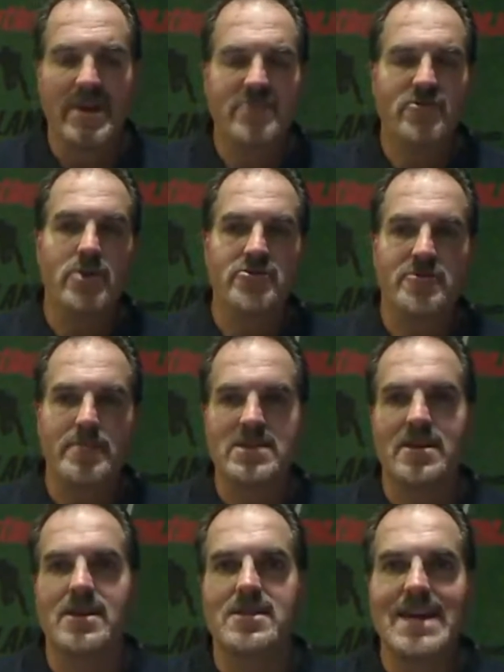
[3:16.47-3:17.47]
awesome. I'll
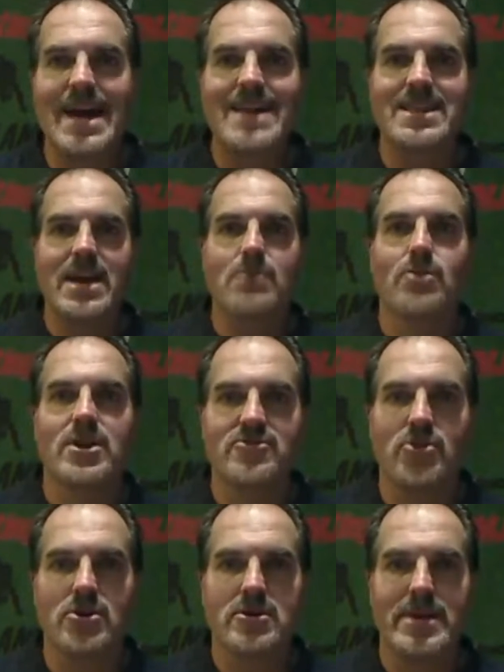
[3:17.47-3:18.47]
tell you, the guy that I want to
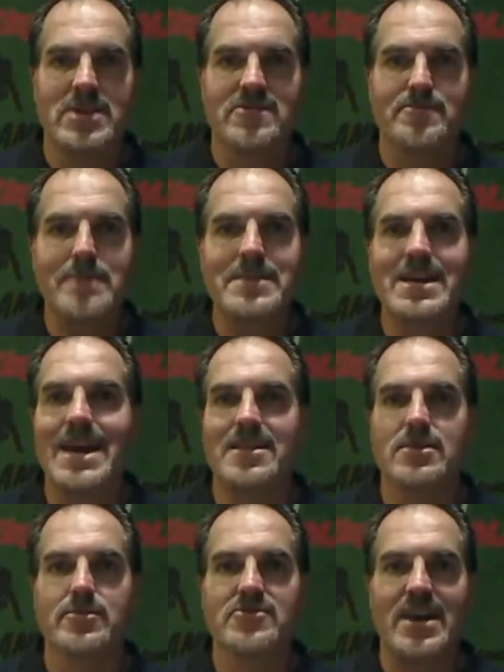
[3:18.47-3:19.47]
talk about is probably a guy that
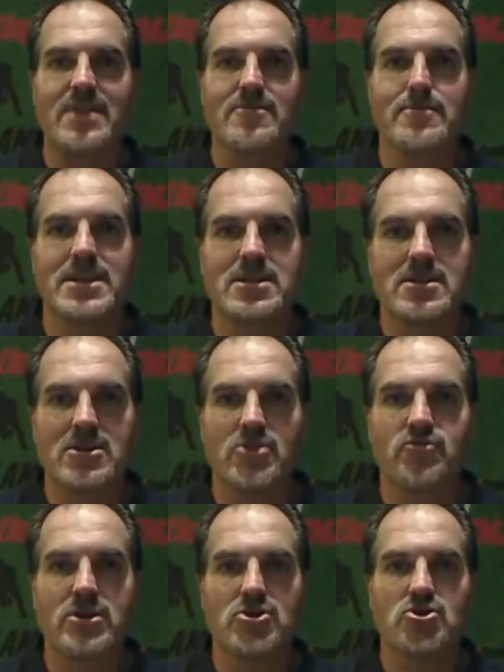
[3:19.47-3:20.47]
almost everybody in the
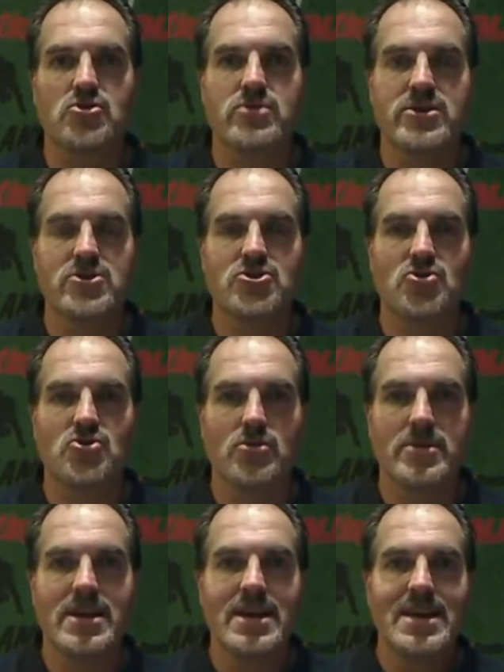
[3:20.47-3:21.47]
country has heard his
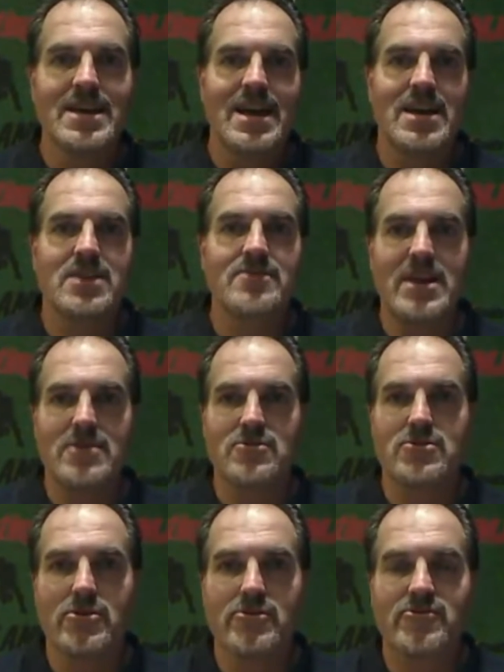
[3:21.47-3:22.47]
story. Eddie
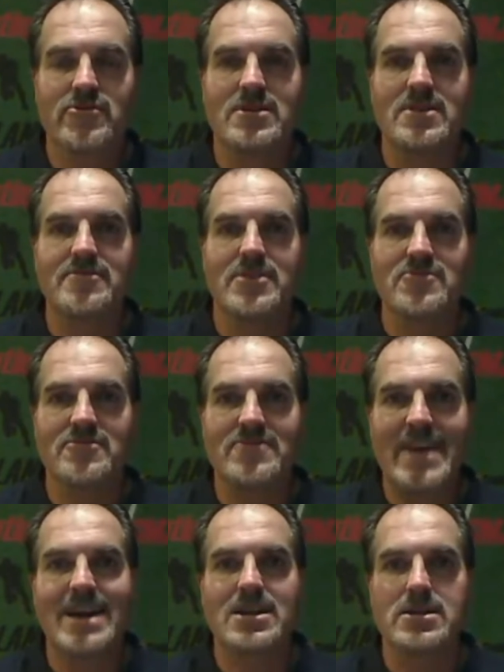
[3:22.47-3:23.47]
Vanderdoth, the defensive
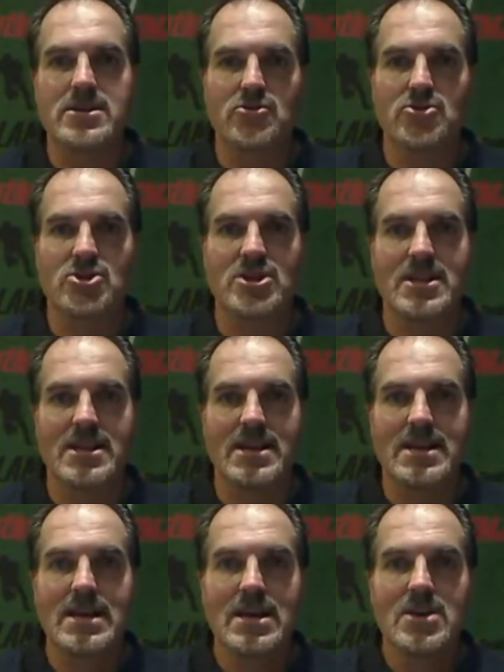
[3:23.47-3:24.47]
tackle at
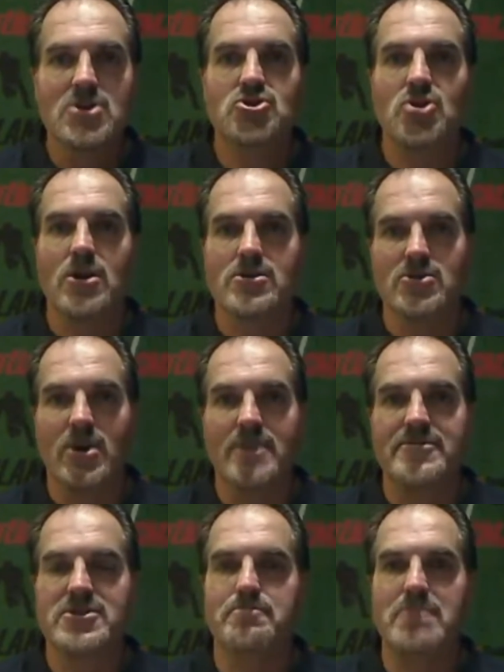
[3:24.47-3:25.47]
UCLA, started off
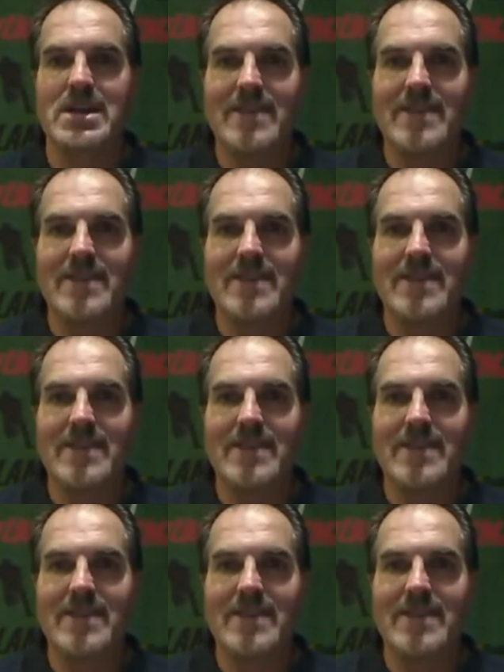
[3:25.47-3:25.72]
as a big-time